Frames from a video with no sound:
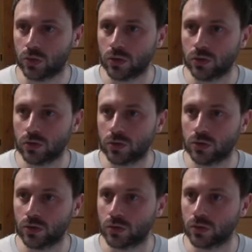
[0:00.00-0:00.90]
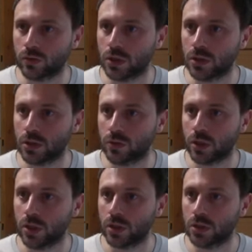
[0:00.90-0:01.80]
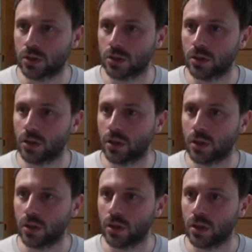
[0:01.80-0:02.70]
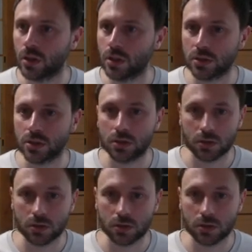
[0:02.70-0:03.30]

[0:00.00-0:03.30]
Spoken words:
control where it hits,